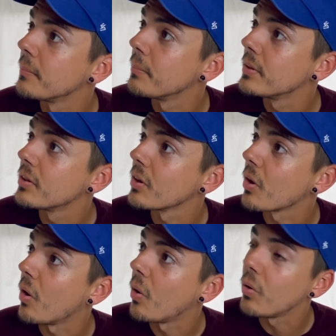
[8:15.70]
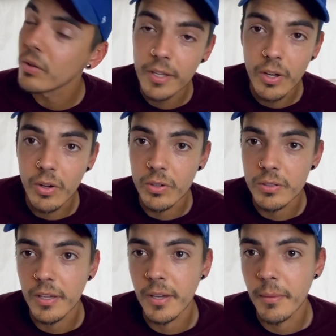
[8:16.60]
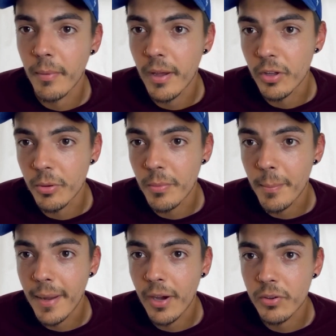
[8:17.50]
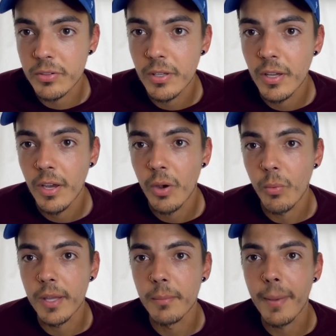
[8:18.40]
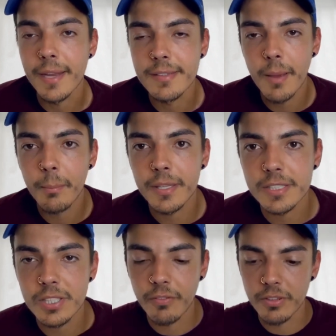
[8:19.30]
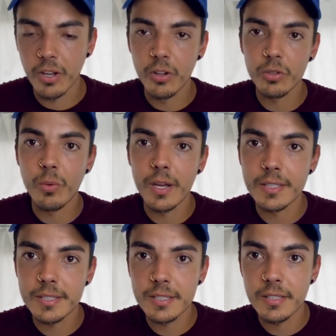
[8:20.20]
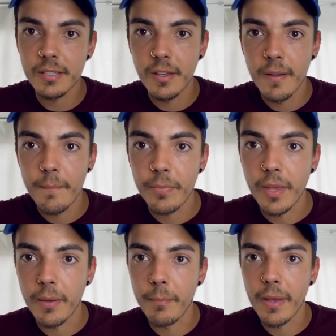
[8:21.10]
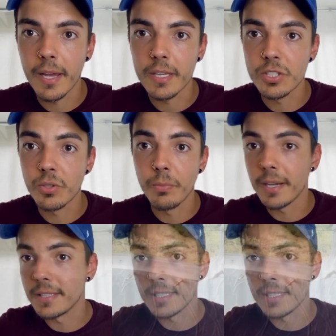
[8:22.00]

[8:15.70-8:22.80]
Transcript: took all the old aluminum out. We made templates of the old ones, as you might see